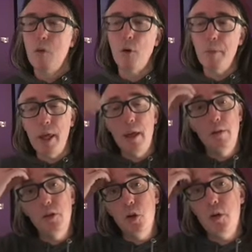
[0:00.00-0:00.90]
the
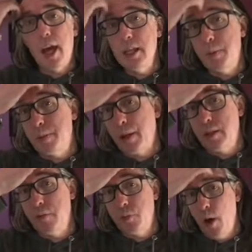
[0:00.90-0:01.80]
UK's
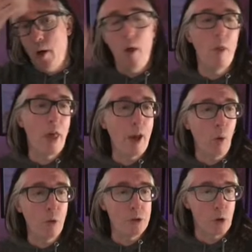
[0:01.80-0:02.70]
perspective as well, they
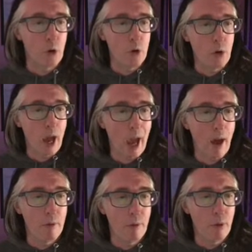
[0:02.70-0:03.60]
also
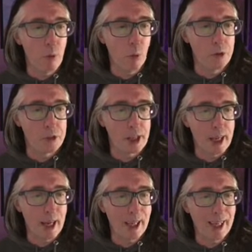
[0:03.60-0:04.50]
have North
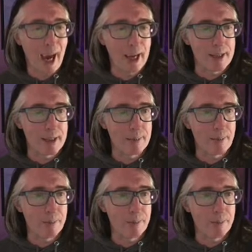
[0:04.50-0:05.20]
Sea gas.